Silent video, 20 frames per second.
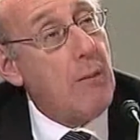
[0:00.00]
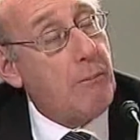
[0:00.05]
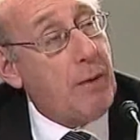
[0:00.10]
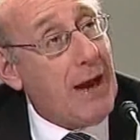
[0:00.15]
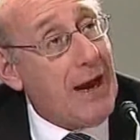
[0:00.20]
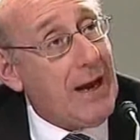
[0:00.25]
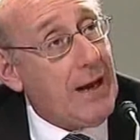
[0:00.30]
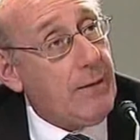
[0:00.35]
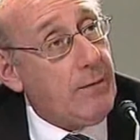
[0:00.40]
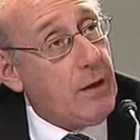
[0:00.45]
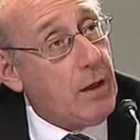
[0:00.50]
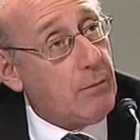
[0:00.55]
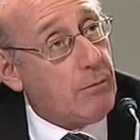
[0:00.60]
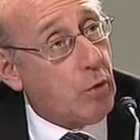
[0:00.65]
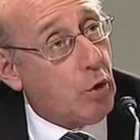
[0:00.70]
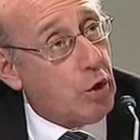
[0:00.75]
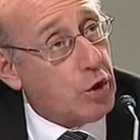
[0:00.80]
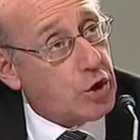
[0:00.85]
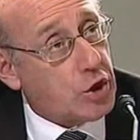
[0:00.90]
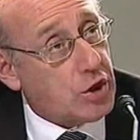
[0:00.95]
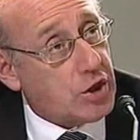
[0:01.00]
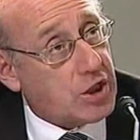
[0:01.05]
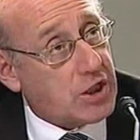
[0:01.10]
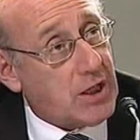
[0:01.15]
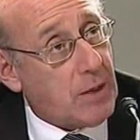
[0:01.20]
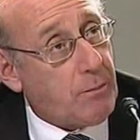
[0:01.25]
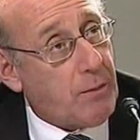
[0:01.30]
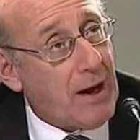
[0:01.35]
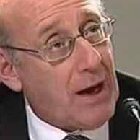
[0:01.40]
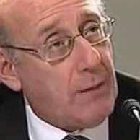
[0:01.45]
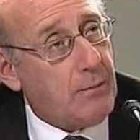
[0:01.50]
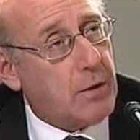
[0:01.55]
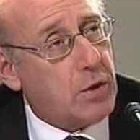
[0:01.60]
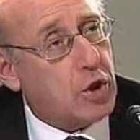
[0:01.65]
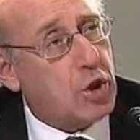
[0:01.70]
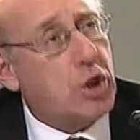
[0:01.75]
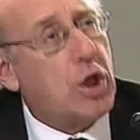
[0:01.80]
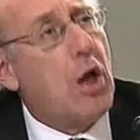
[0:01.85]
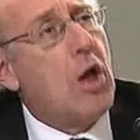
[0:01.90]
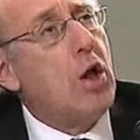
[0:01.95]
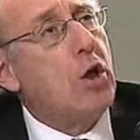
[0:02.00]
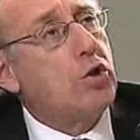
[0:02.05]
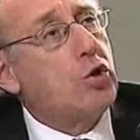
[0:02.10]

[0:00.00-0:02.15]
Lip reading: paying the emergency payments,